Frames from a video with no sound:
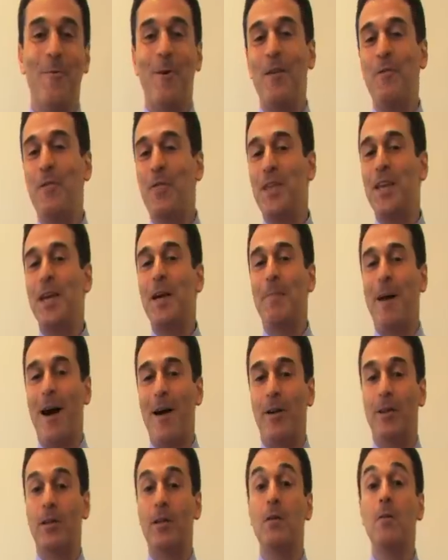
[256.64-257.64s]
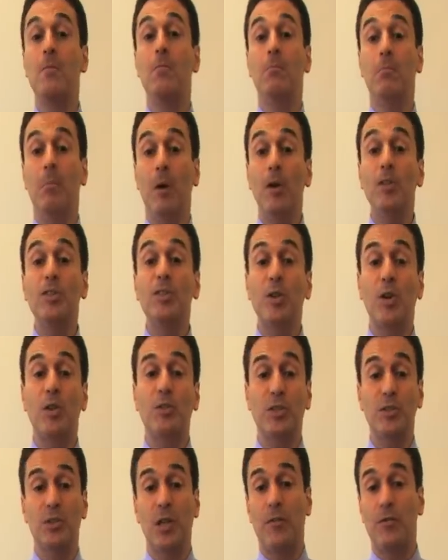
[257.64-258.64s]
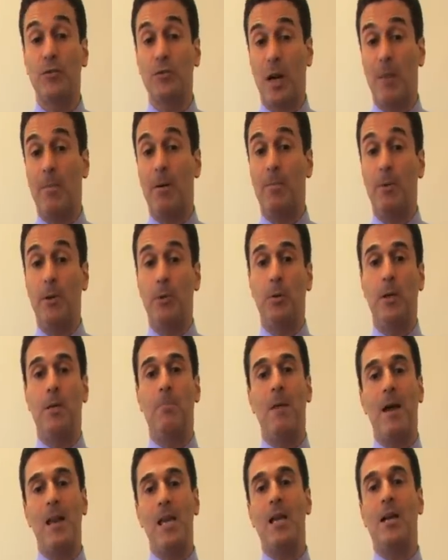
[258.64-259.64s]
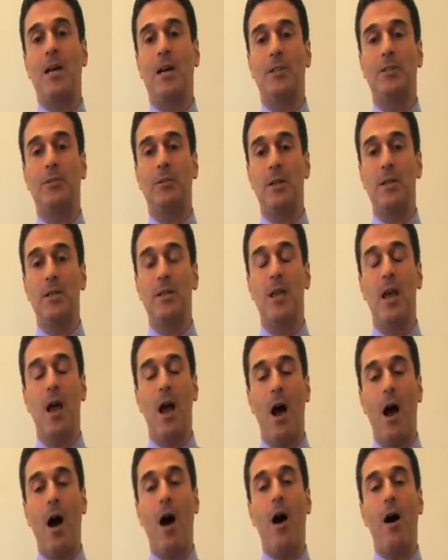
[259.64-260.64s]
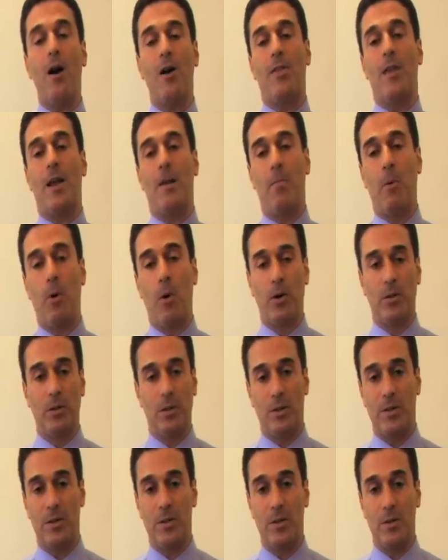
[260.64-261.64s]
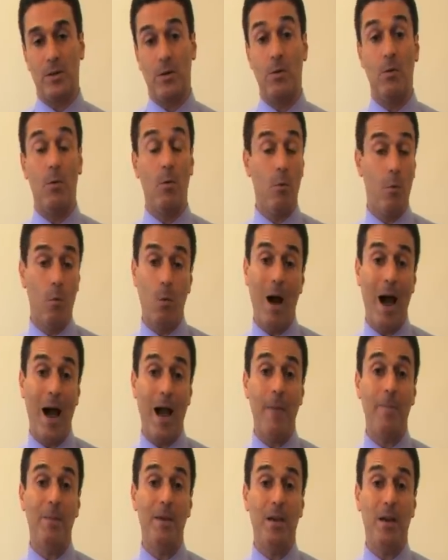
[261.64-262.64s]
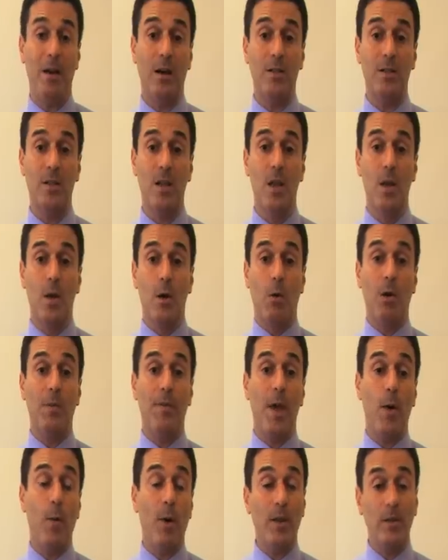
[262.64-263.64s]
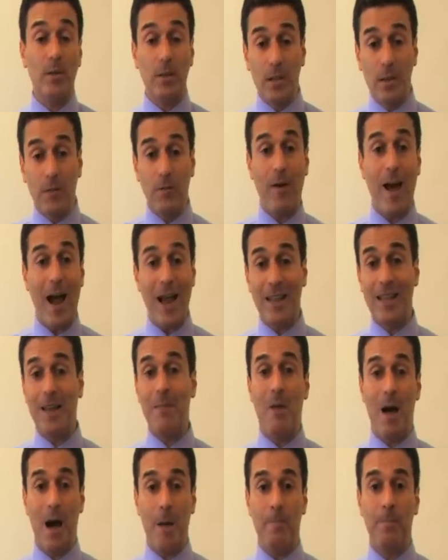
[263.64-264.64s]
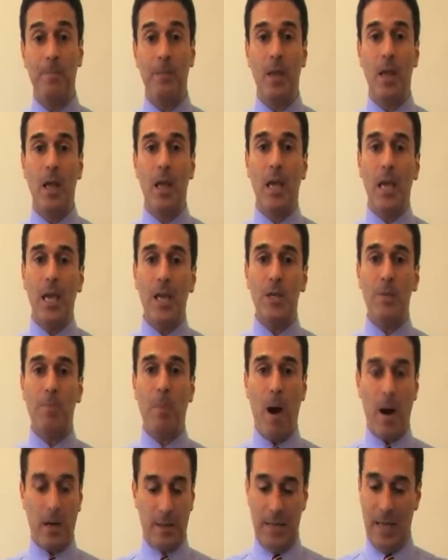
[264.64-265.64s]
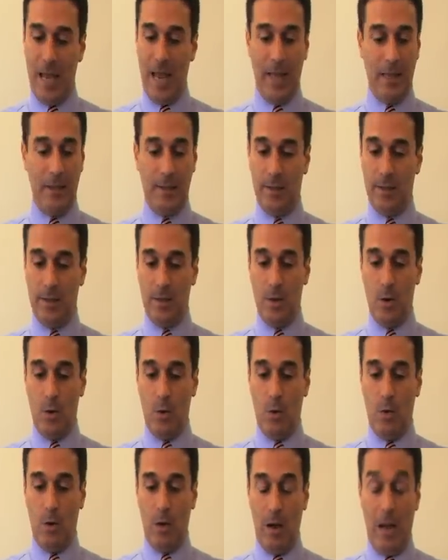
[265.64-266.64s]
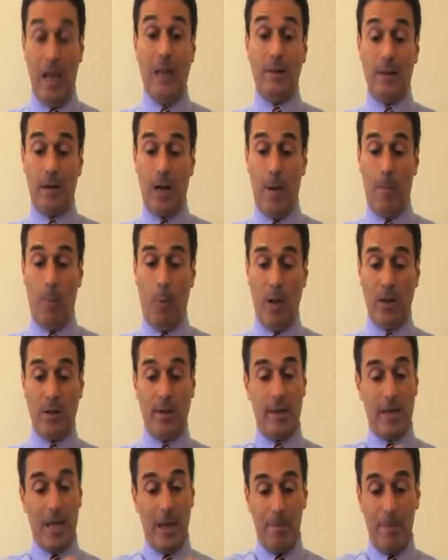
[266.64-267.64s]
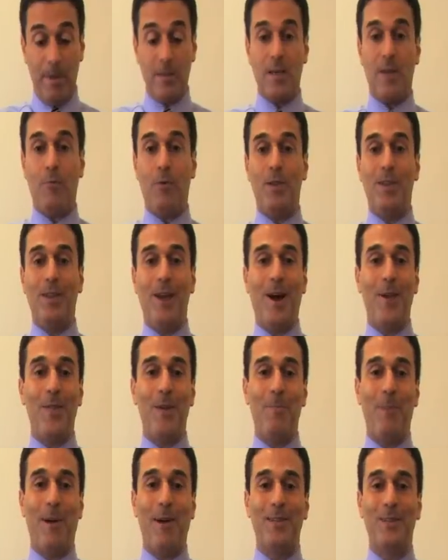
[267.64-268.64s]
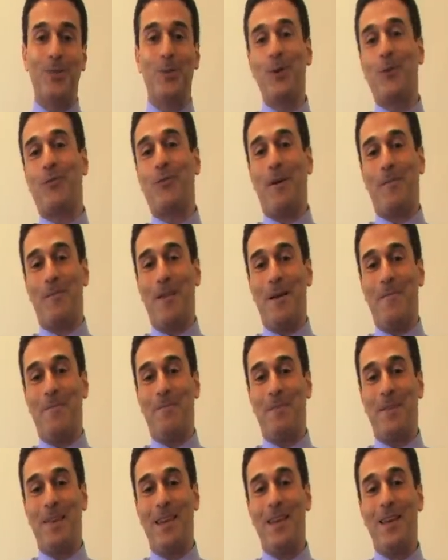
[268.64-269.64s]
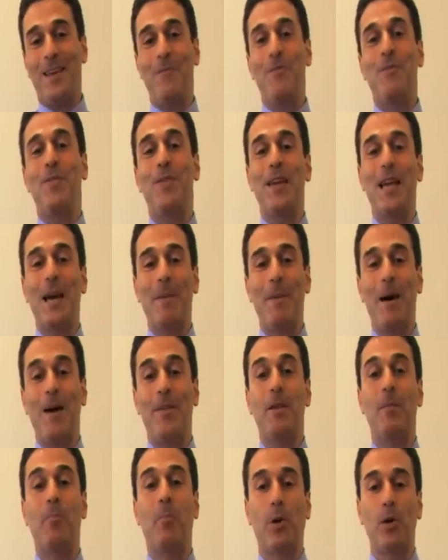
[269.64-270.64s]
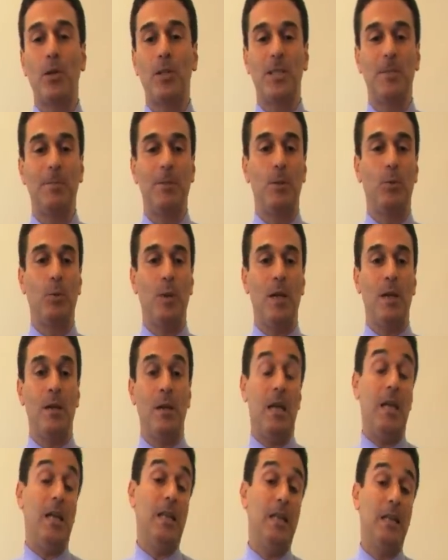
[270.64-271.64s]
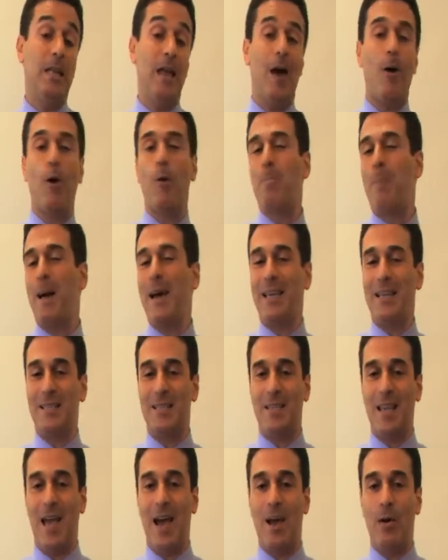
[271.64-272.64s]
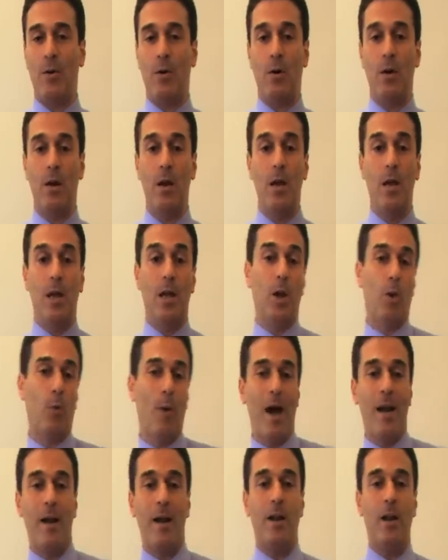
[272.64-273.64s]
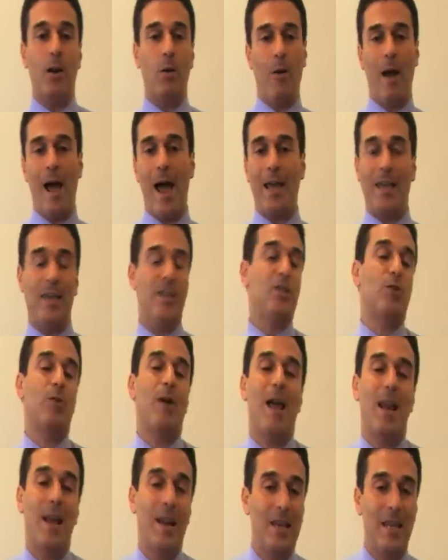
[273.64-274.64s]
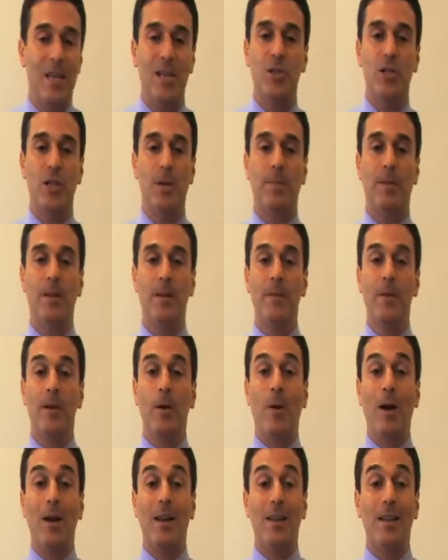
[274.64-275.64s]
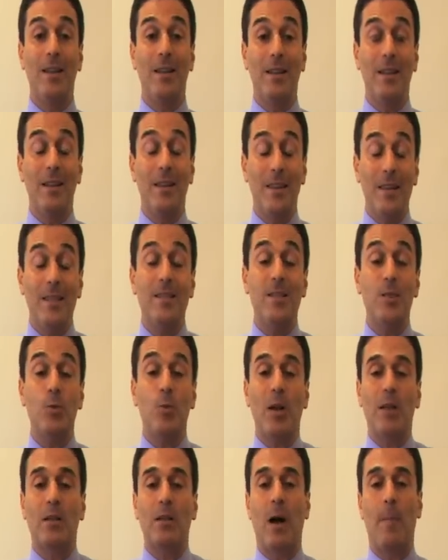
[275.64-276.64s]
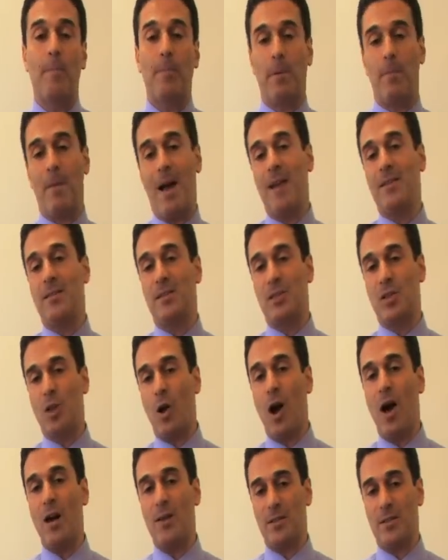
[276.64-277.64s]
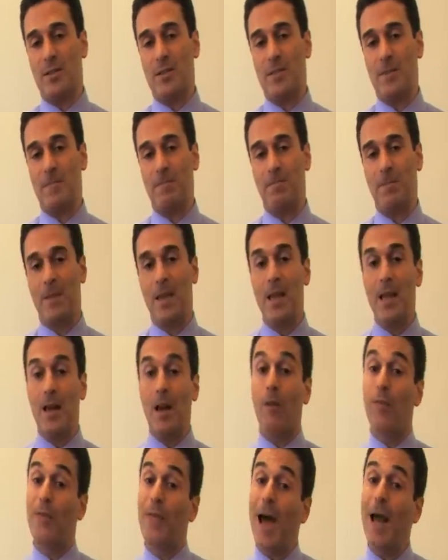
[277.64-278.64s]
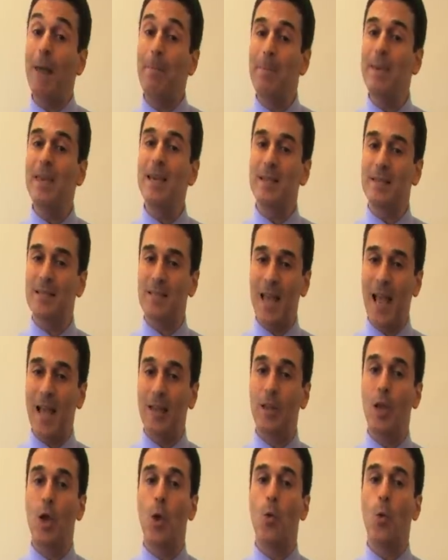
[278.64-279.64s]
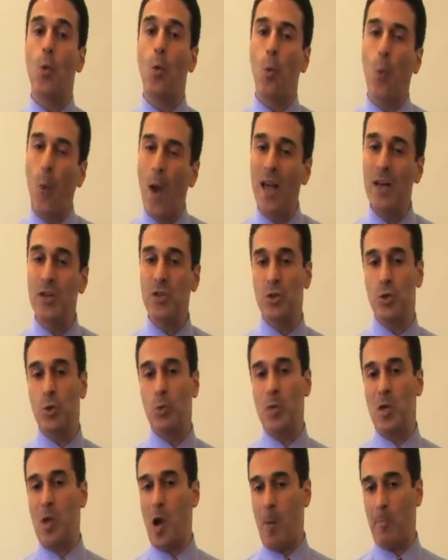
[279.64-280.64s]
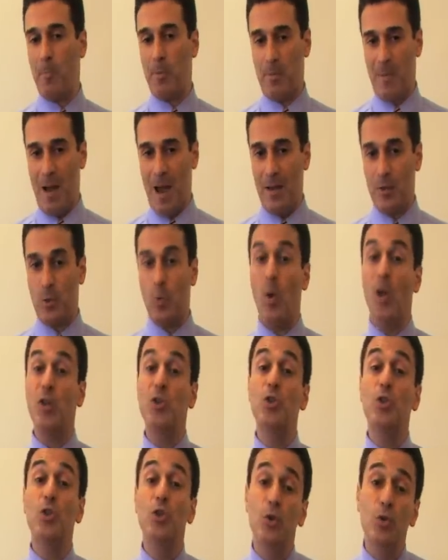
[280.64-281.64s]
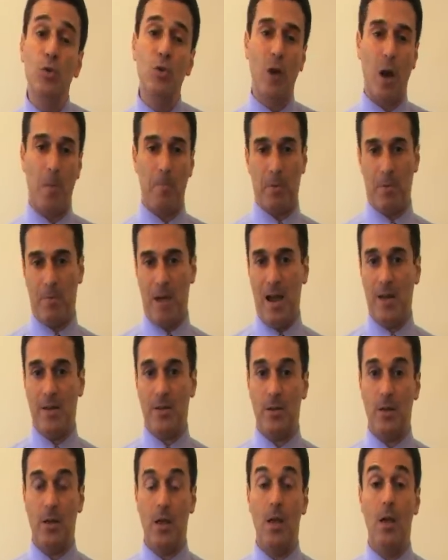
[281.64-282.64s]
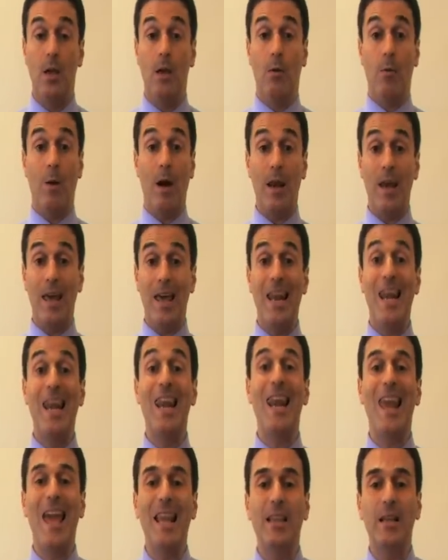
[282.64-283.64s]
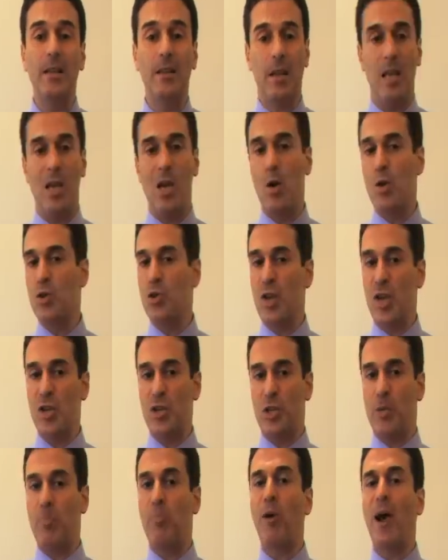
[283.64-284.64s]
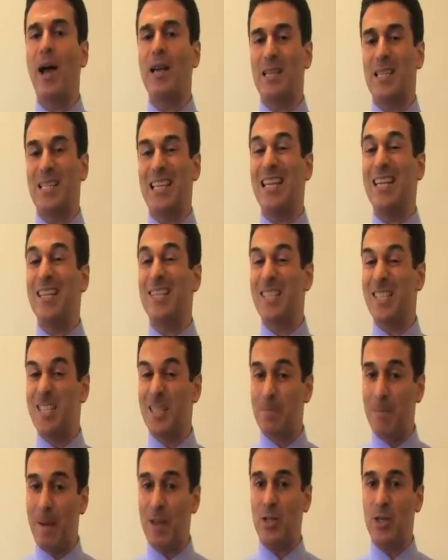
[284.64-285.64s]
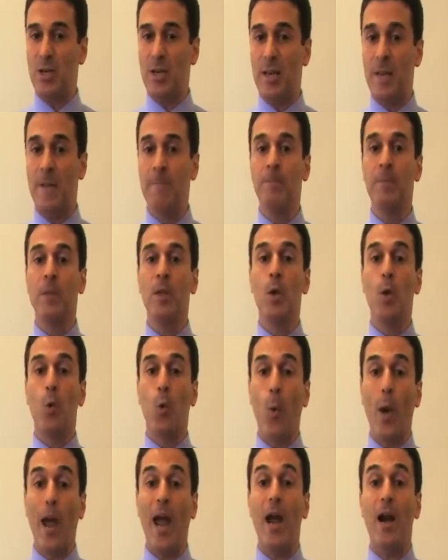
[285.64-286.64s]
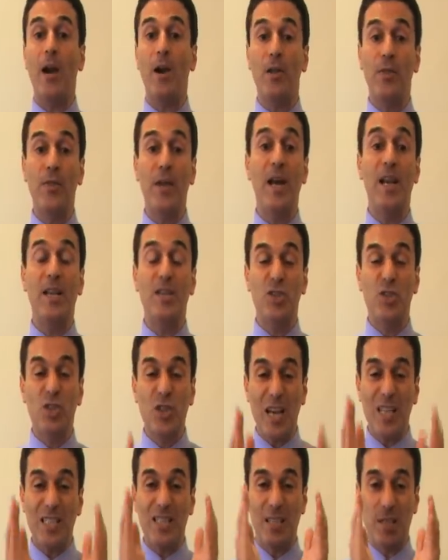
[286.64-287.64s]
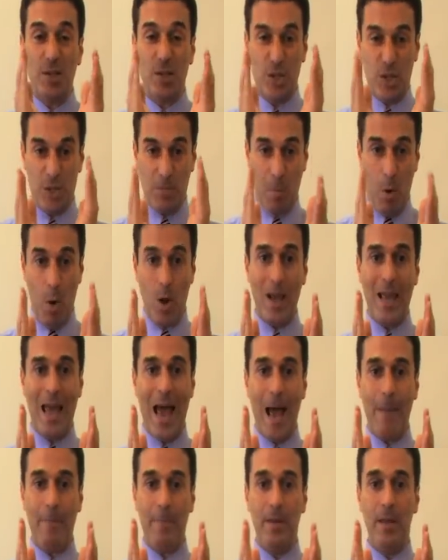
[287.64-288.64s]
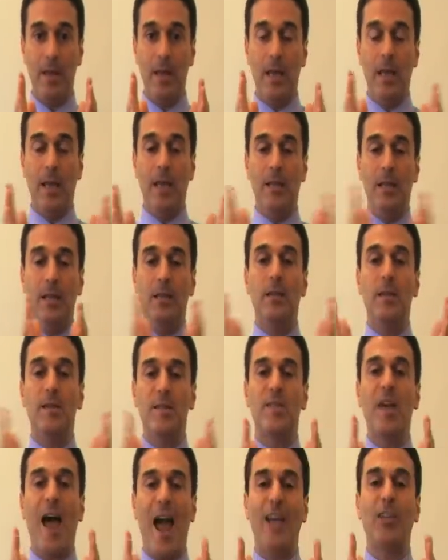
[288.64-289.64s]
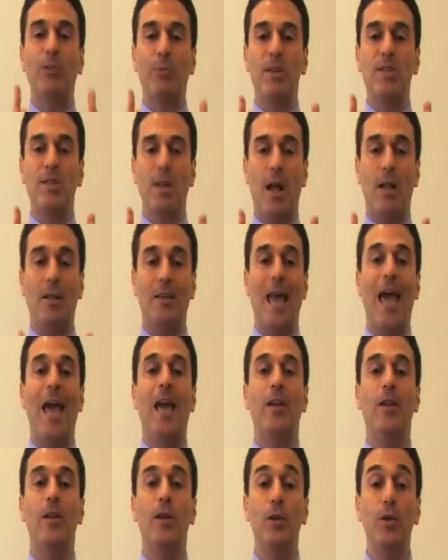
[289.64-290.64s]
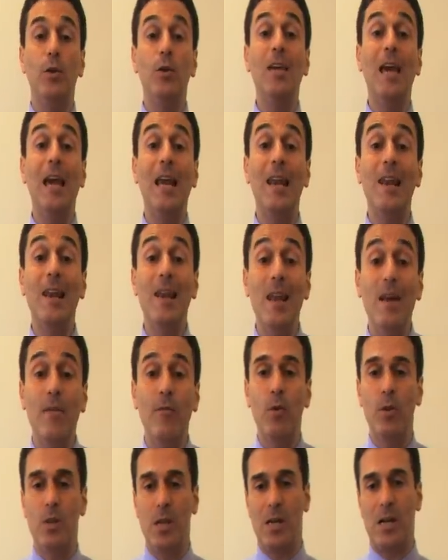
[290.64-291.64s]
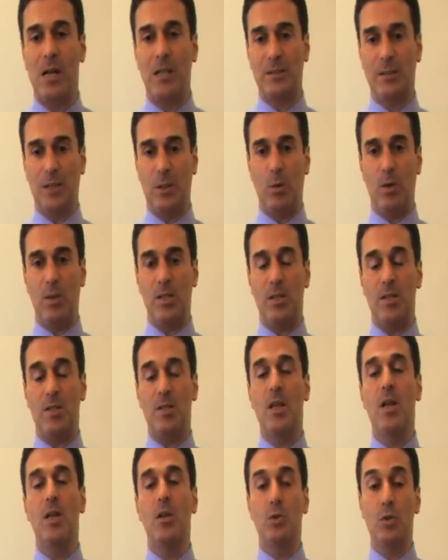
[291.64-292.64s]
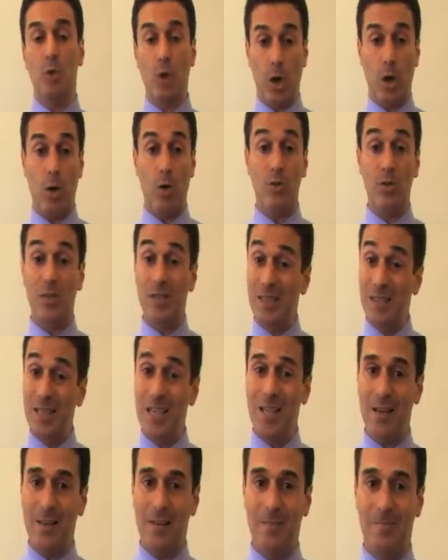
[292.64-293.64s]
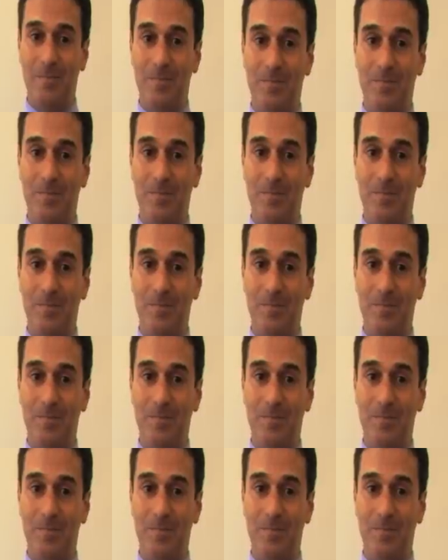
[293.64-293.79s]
But if you think about it, most sources of trouble between many countries are their borders. Why? Because when they went to divide them up, each party ended up wanting a piece of what the other party took from them. If you think about the borders between India or Pakistan or Iran and Iraq, Israel and Egypt, well, this is what compromises causes. Now that being said, when should we compromise? When should you compromise? Well, late in the negotiation process, and especially where there is just a small gap in the desired result and you can live with the consequences to close the deal.